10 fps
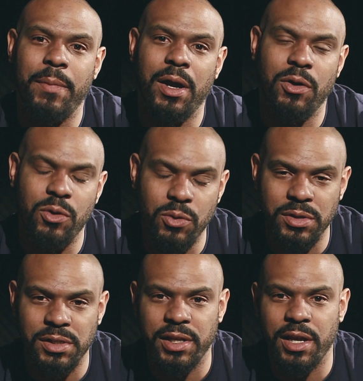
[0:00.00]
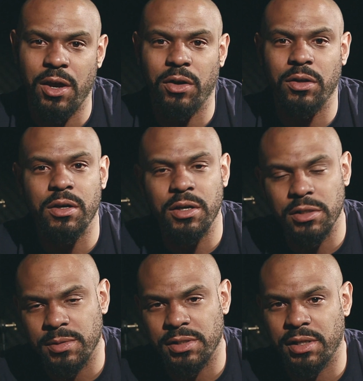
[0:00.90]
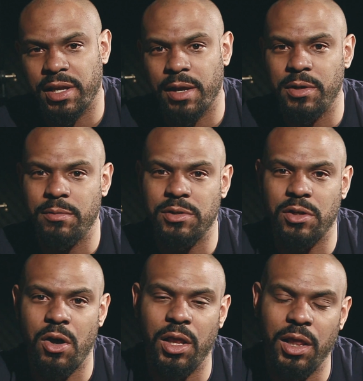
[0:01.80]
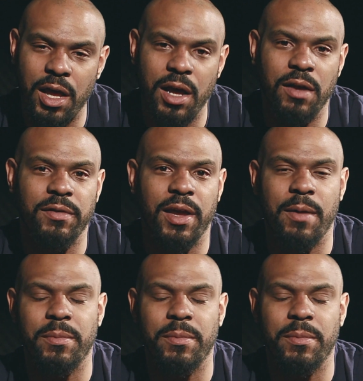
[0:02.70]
my goons in there, all the hoods was in there, but it was all love, you know what I